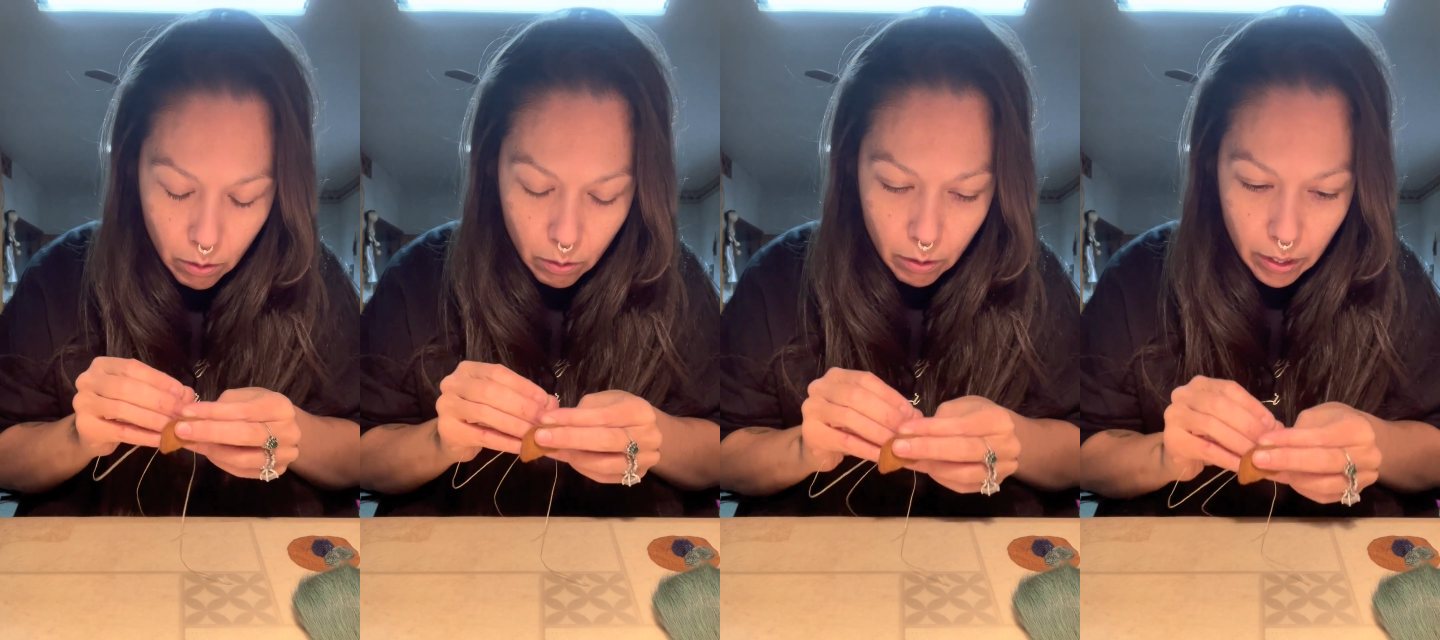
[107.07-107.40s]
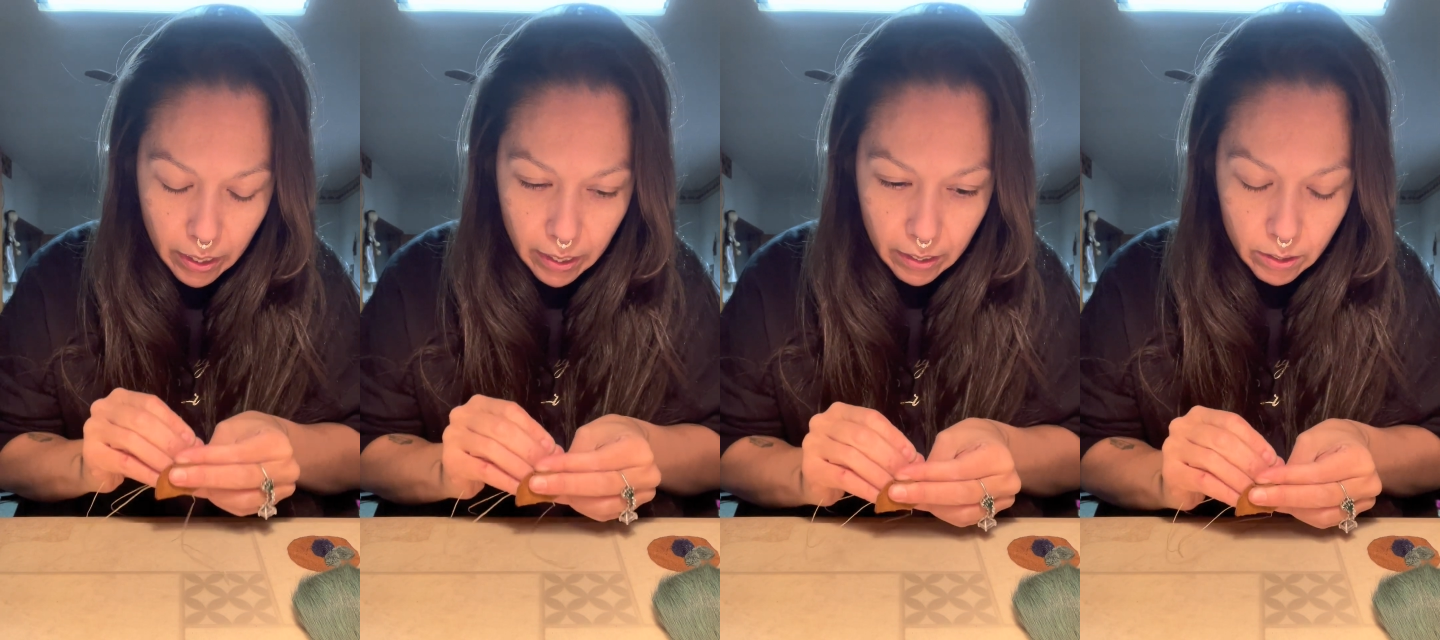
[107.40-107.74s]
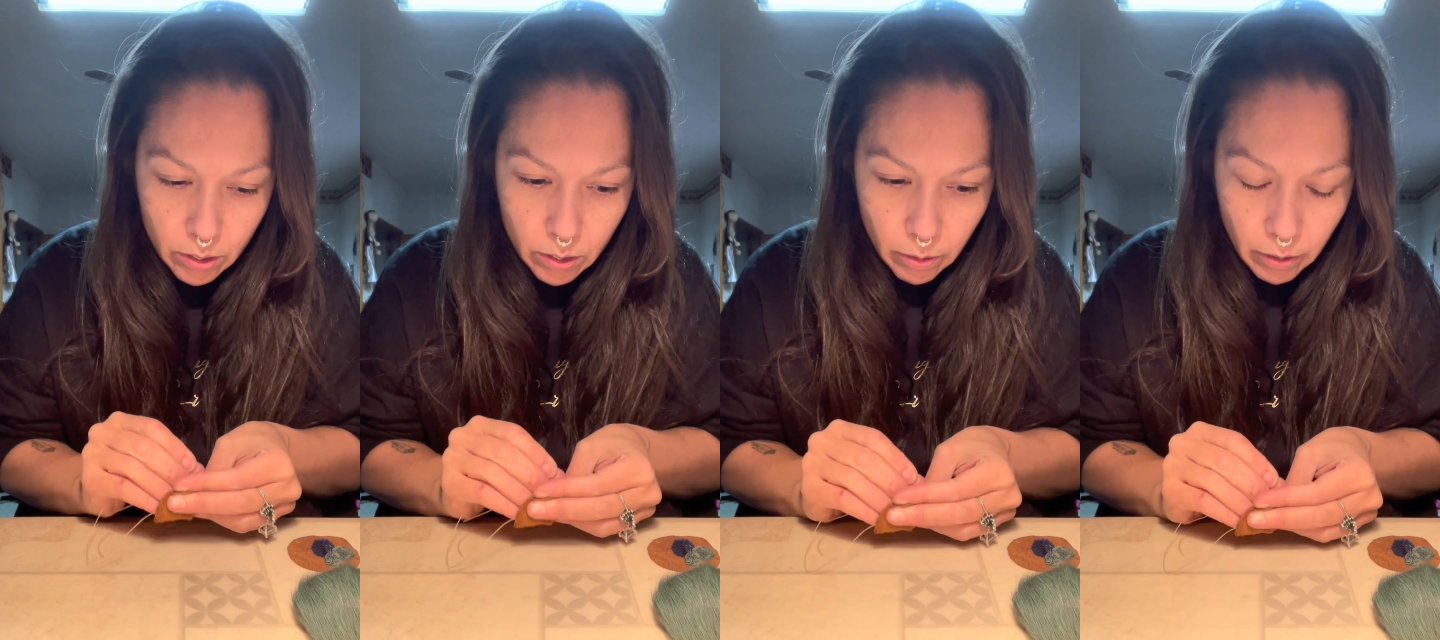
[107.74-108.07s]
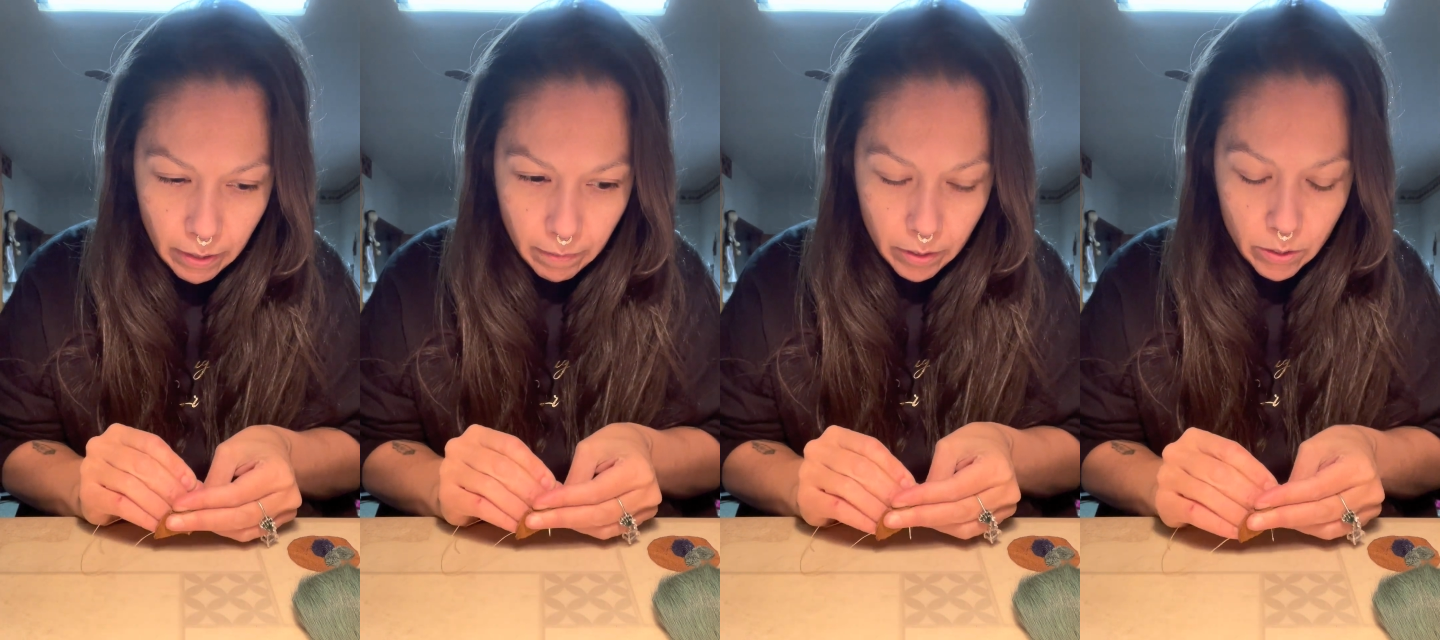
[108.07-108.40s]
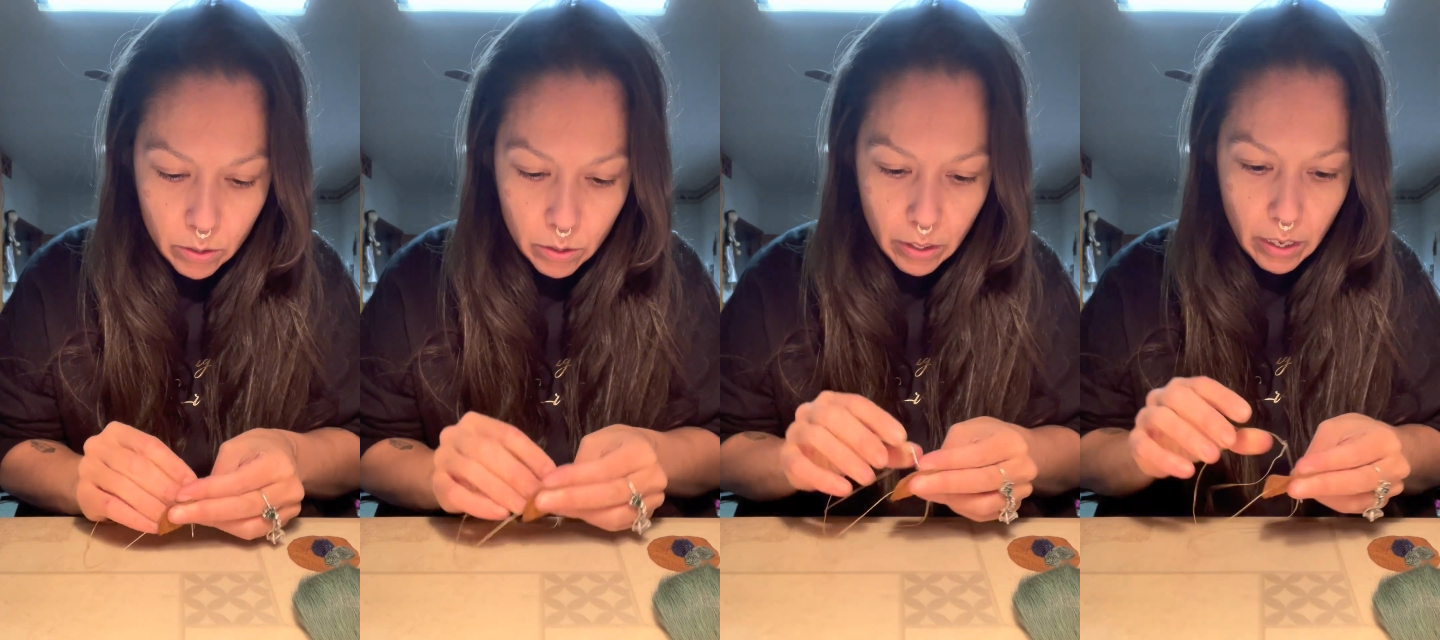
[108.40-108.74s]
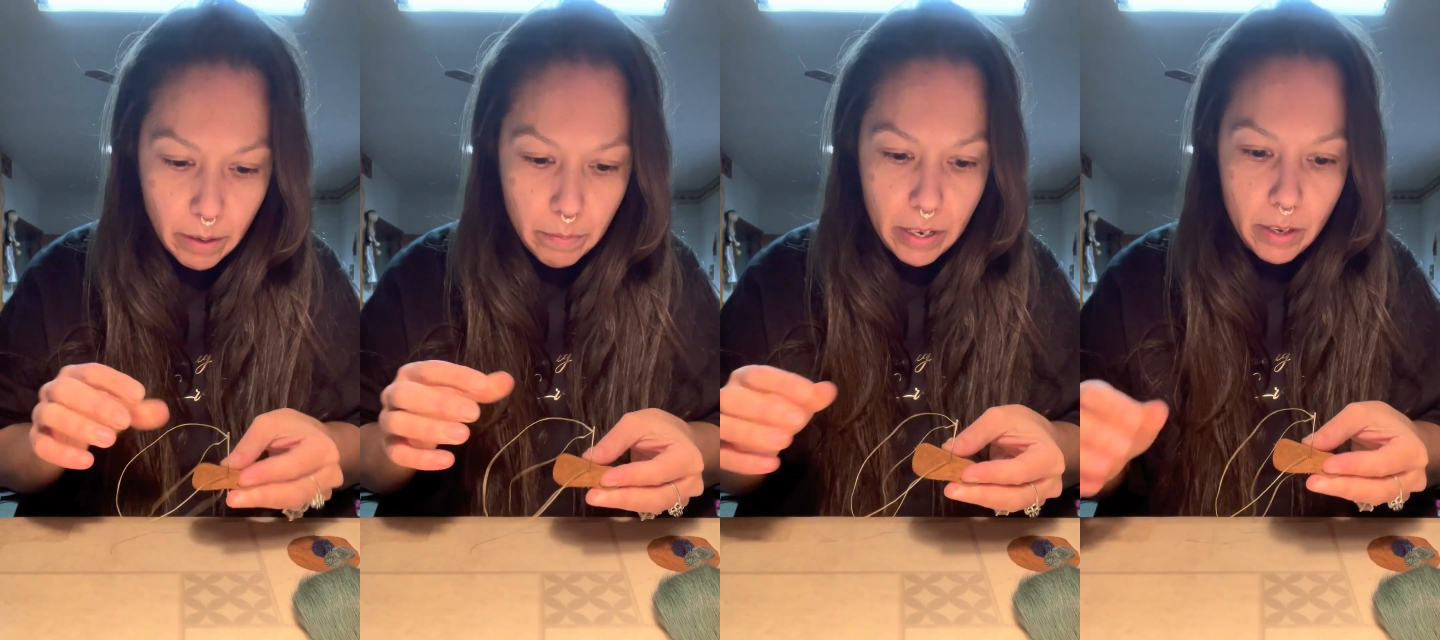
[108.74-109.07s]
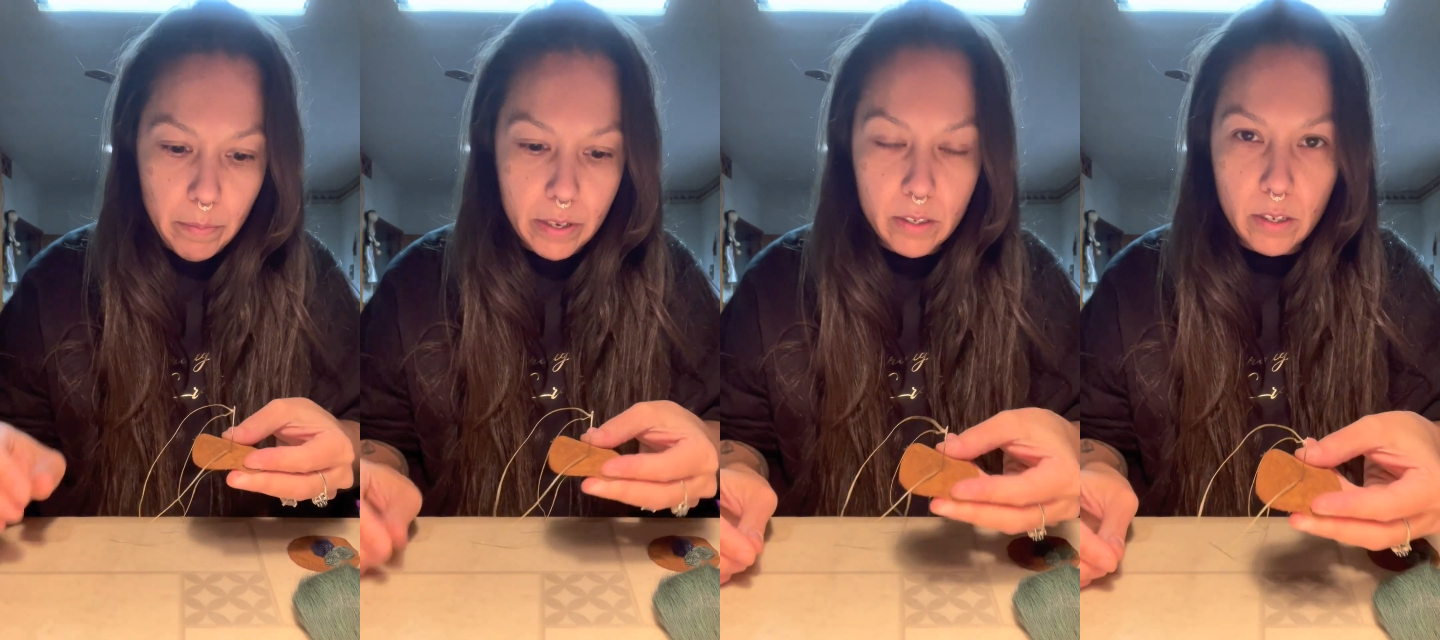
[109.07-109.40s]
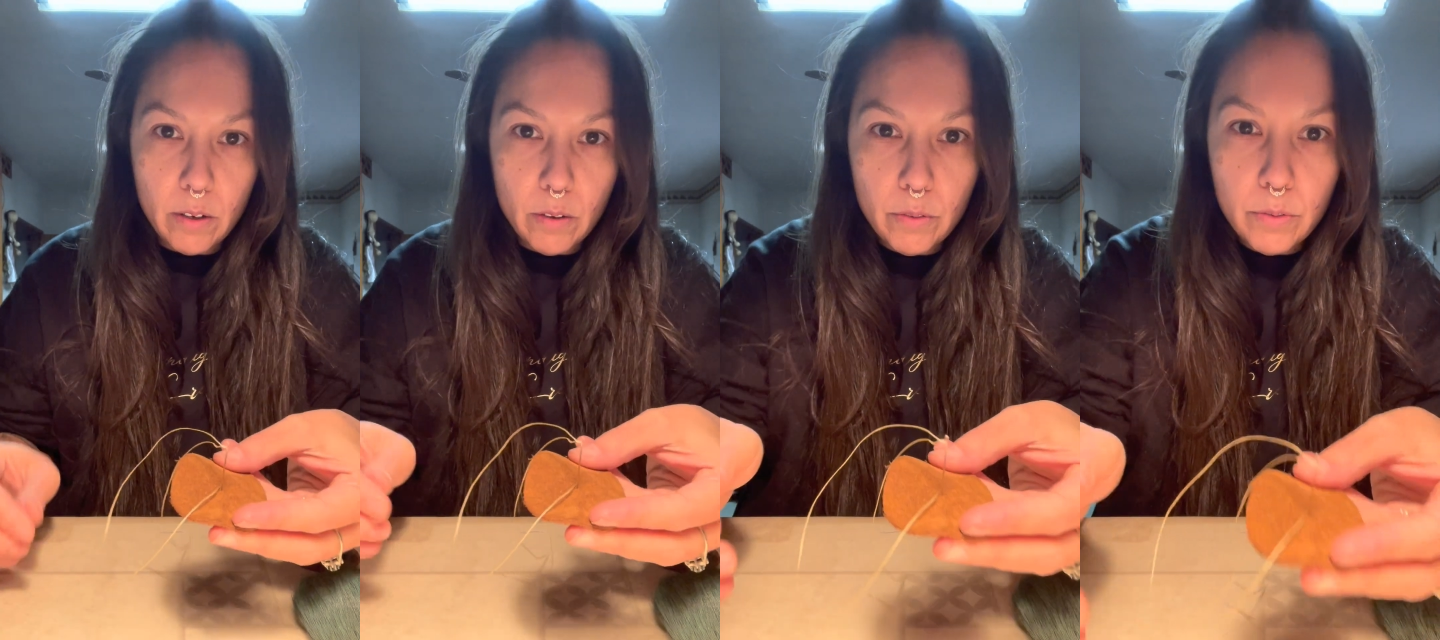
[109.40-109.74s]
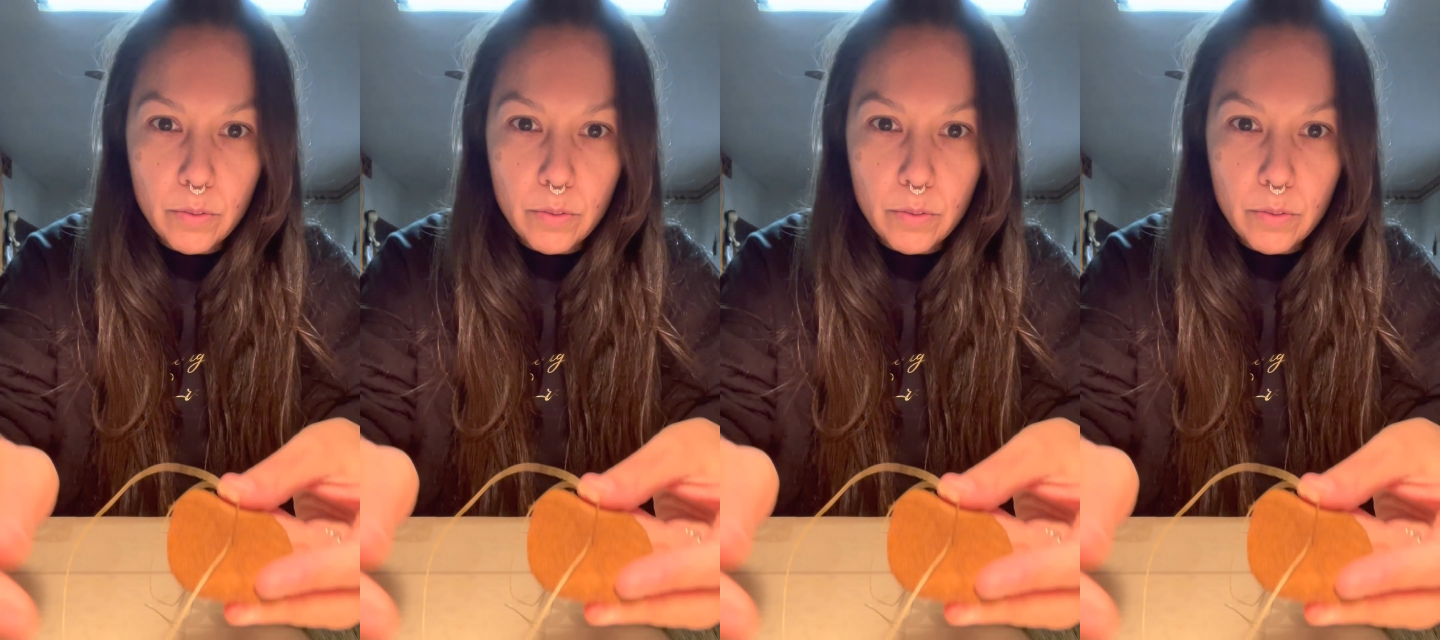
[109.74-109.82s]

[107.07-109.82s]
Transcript: right next to it so that I make myself